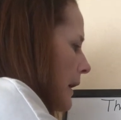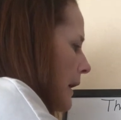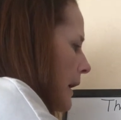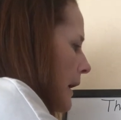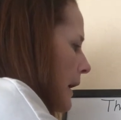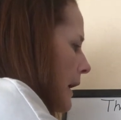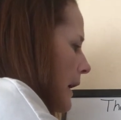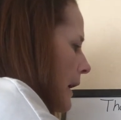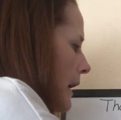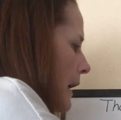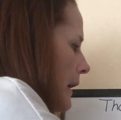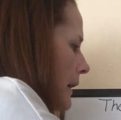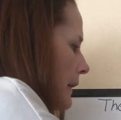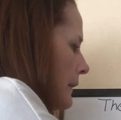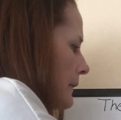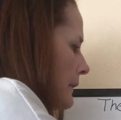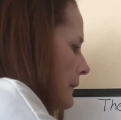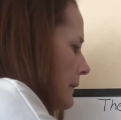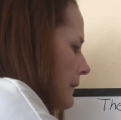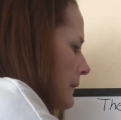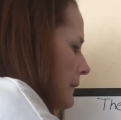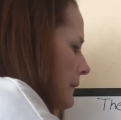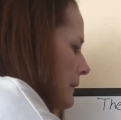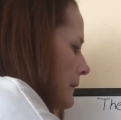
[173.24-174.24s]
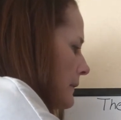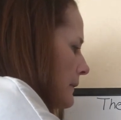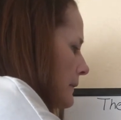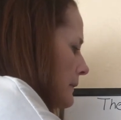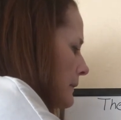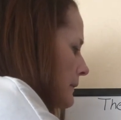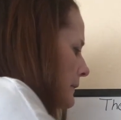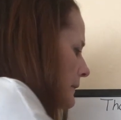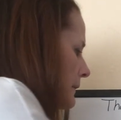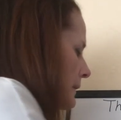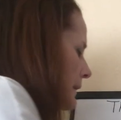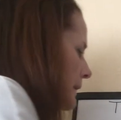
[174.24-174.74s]
hot.
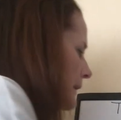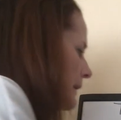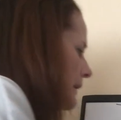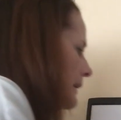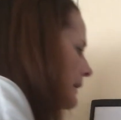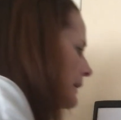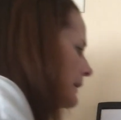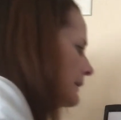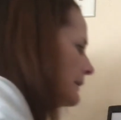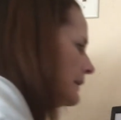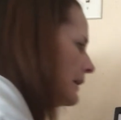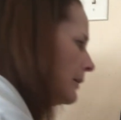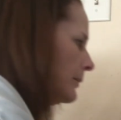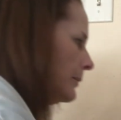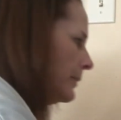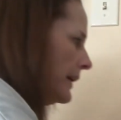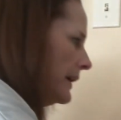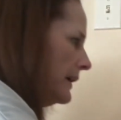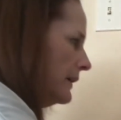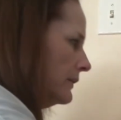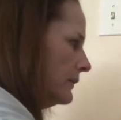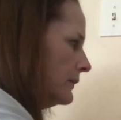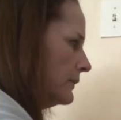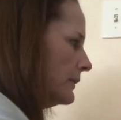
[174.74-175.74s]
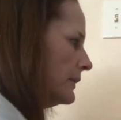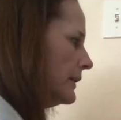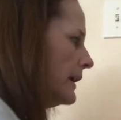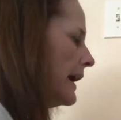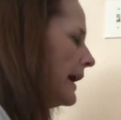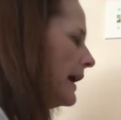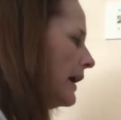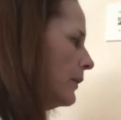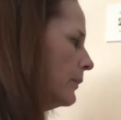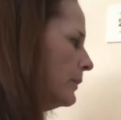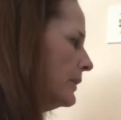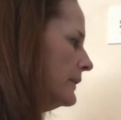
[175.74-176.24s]
Now, based on
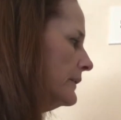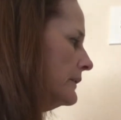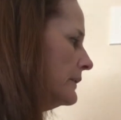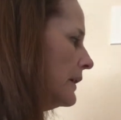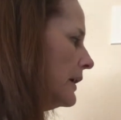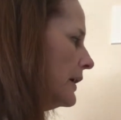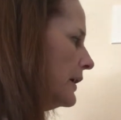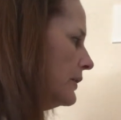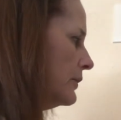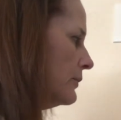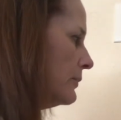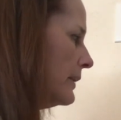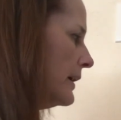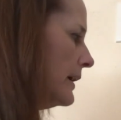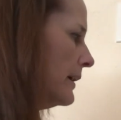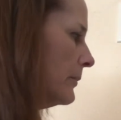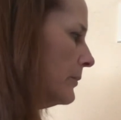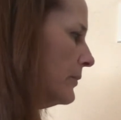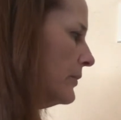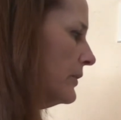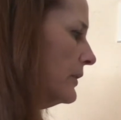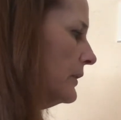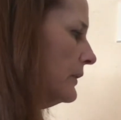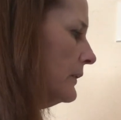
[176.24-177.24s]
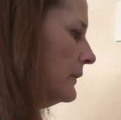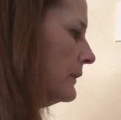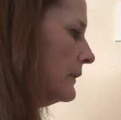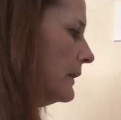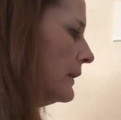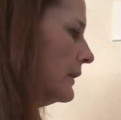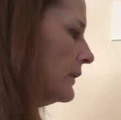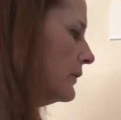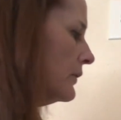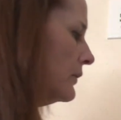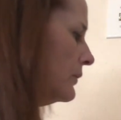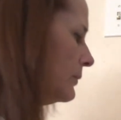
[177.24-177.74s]
how we diagram this
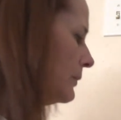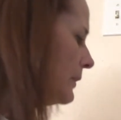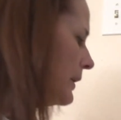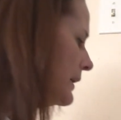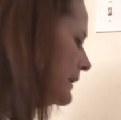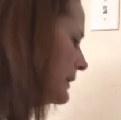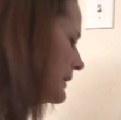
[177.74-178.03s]
sentence right